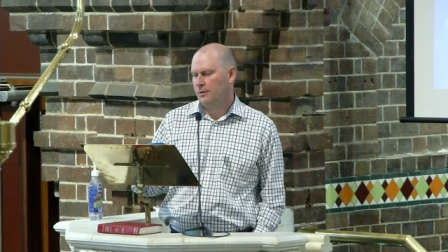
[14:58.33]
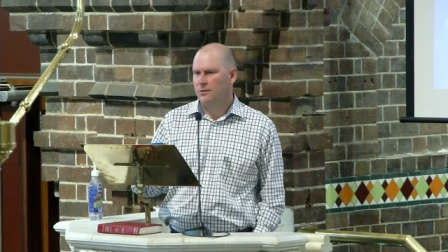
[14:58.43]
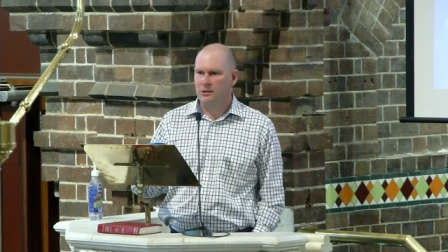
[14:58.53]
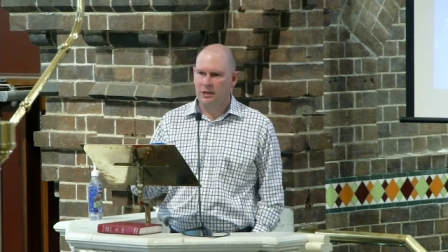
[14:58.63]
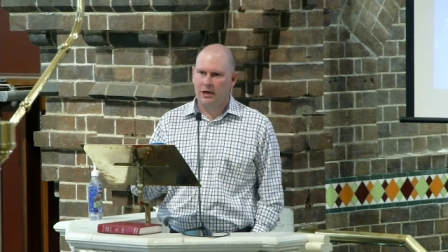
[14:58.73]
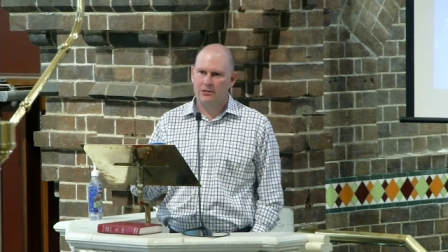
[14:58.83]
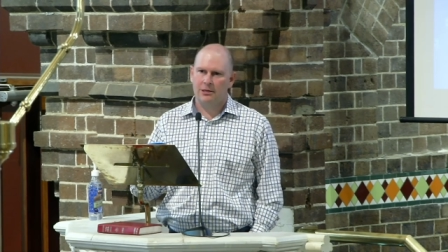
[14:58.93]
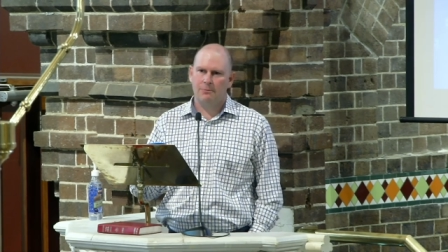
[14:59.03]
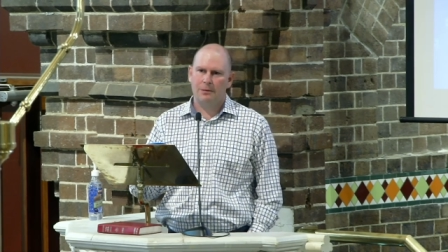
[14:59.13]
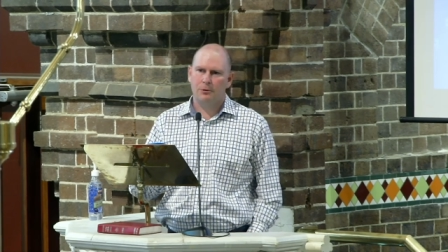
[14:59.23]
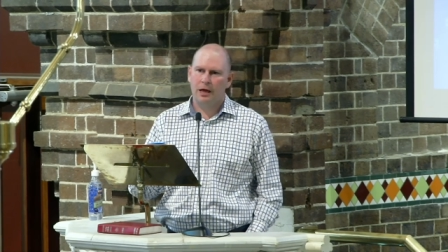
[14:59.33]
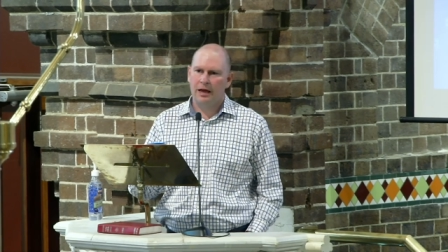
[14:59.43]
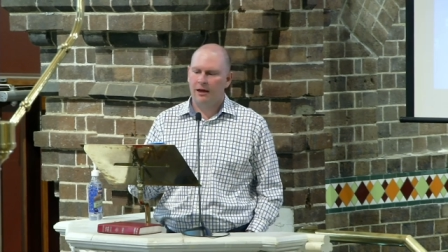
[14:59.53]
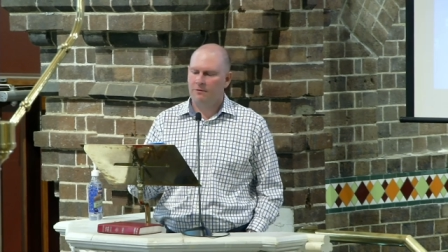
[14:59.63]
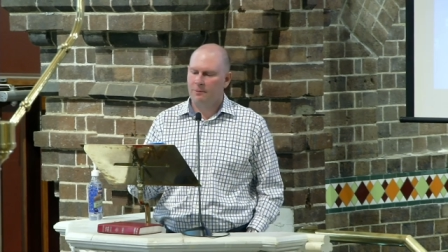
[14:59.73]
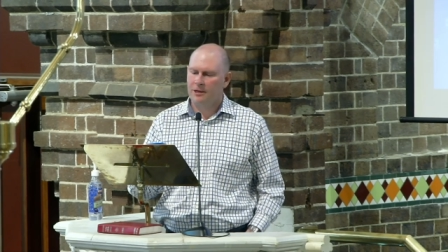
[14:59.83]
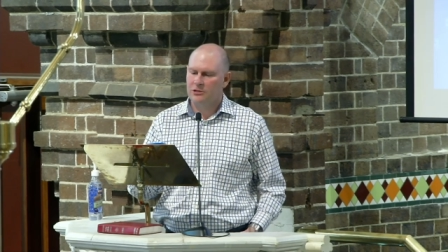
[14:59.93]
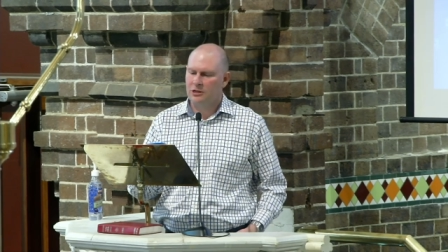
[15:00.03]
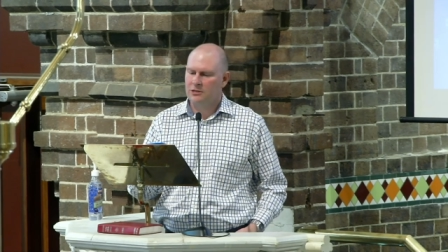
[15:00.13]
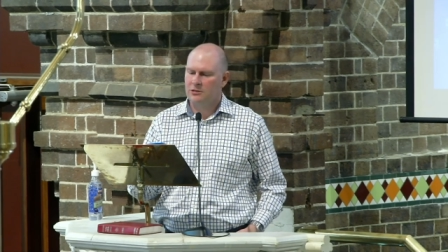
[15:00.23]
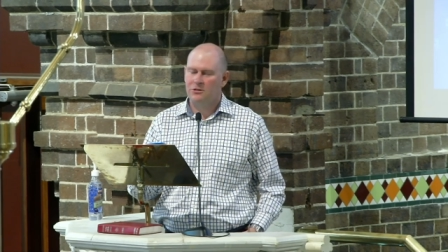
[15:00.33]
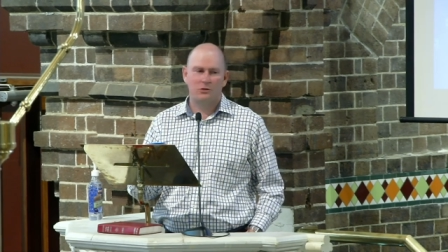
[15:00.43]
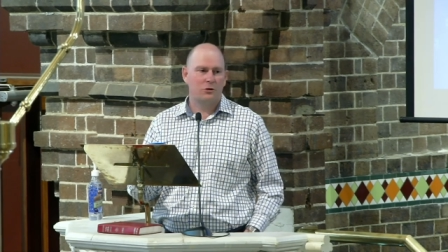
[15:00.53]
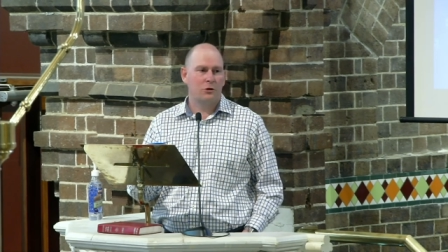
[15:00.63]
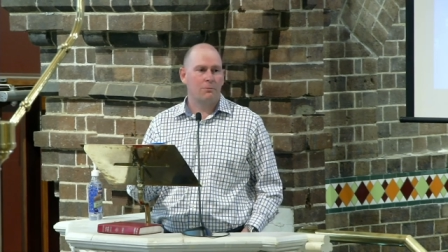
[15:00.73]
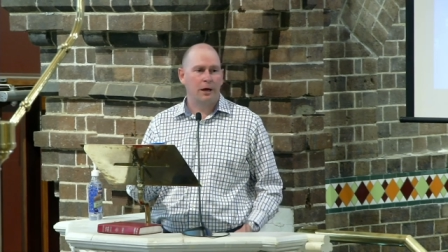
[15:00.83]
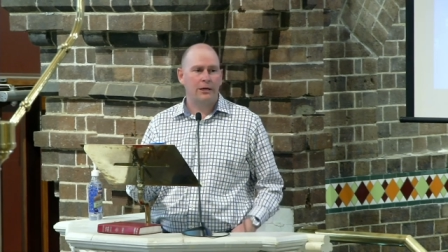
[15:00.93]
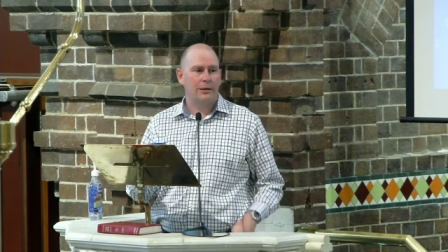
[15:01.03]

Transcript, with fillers: The doubts that people have about Jesus do not make him